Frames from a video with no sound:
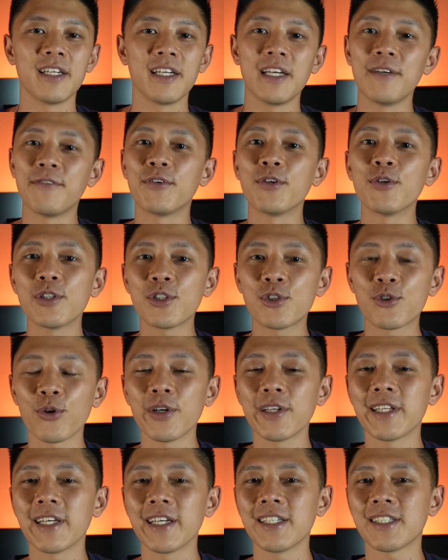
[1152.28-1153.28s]
If you
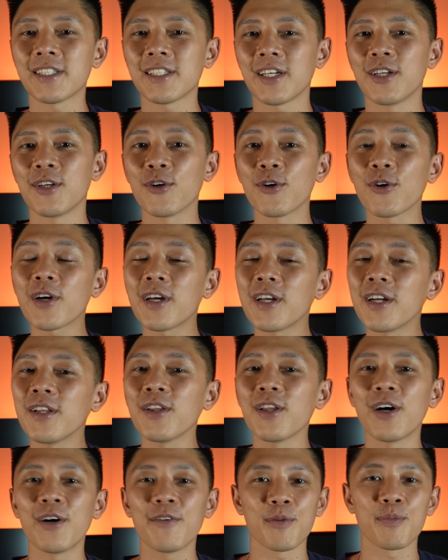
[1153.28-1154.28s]
enjoyed this, you're gonna
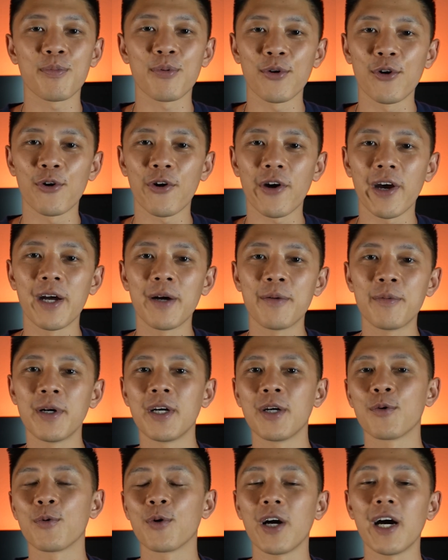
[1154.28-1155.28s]
love the program
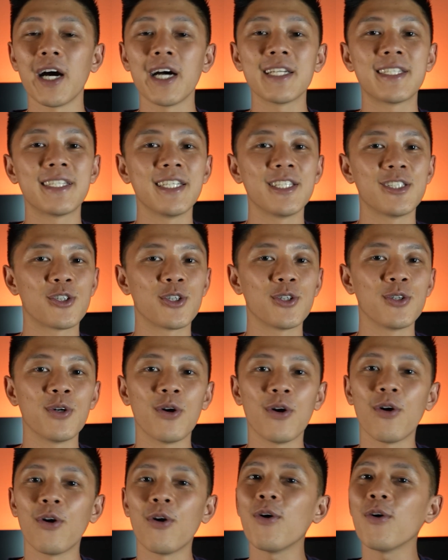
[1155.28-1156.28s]
where I teach
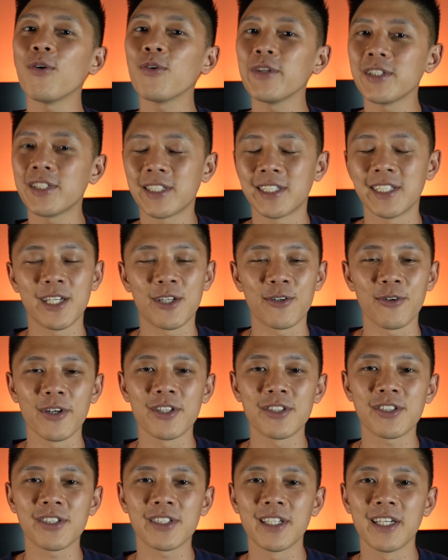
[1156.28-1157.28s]
you all the
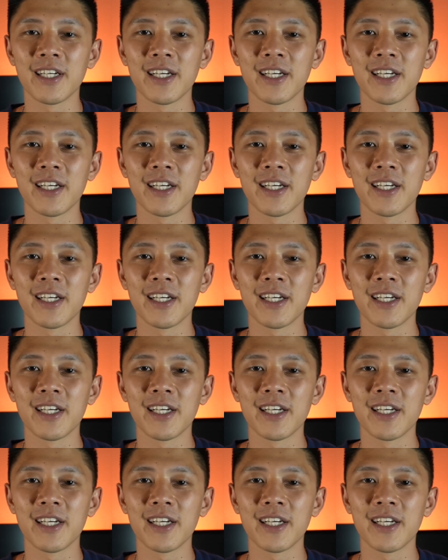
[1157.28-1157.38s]
secrets